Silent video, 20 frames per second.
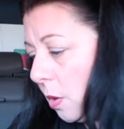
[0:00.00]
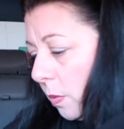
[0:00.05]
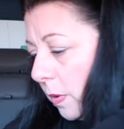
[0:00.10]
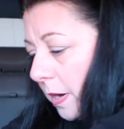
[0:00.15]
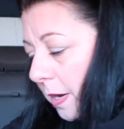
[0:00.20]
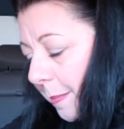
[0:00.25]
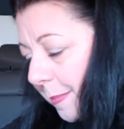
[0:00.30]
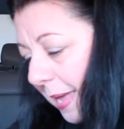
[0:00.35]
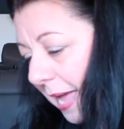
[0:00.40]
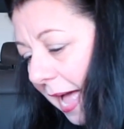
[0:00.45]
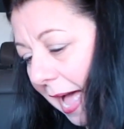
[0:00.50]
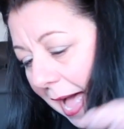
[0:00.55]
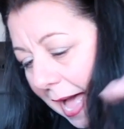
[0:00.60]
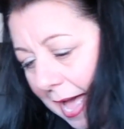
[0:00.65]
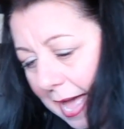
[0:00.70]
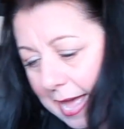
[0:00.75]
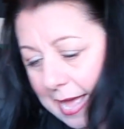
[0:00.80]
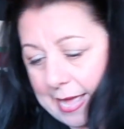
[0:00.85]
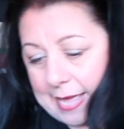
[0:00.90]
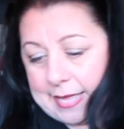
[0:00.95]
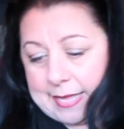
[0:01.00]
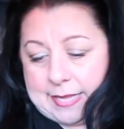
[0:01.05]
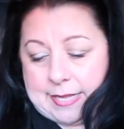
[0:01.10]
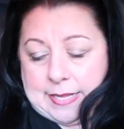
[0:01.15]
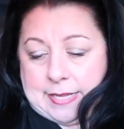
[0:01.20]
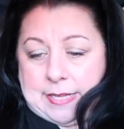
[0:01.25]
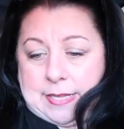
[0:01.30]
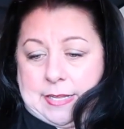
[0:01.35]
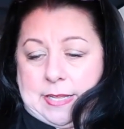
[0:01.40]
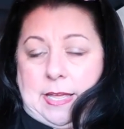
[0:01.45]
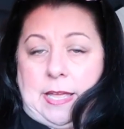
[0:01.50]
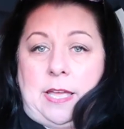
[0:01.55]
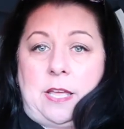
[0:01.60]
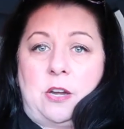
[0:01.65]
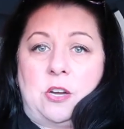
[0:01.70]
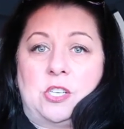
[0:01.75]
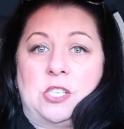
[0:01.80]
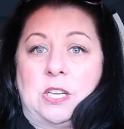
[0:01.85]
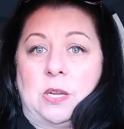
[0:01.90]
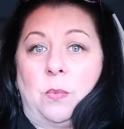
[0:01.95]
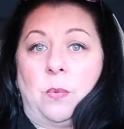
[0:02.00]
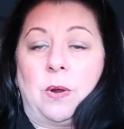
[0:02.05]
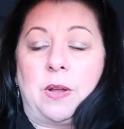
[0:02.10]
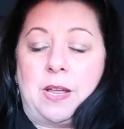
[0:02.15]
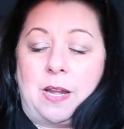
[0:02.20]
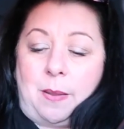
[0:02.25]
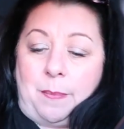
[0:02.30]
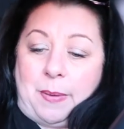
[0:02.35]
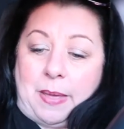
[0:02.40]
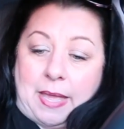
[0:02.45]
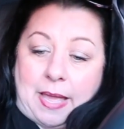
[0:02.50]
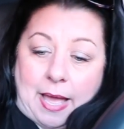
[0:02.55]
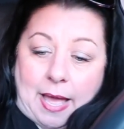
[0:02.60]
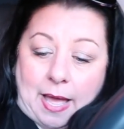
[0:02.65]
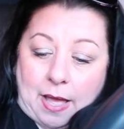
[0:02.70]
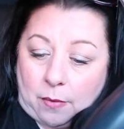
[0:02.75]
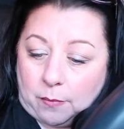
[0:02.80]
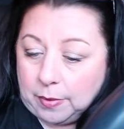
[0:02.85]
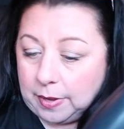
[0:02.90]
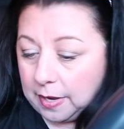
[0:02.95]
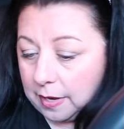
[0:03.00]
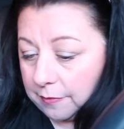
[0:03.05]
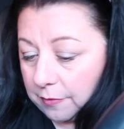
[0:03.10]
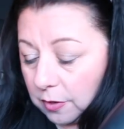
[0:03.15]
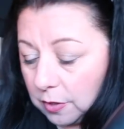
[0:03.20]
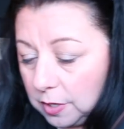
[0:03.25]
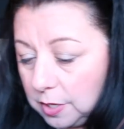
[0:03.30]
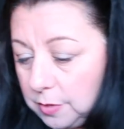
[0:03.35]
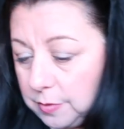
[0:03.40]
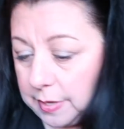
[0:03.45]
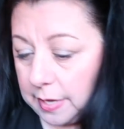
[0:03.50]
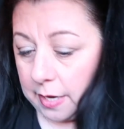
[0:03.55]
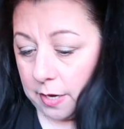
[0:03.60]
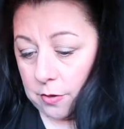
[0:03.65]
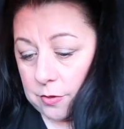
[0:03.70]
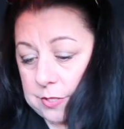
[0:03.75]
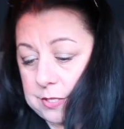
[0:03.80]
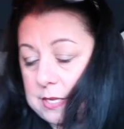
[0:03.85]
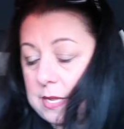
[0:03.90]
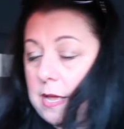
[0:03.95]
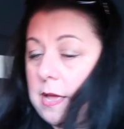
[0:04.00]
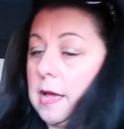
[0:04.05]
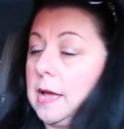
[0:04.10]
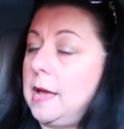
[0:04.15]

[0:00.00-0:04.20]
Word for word: We're gonna be high energy. We're gonna be high, whatever, who cares?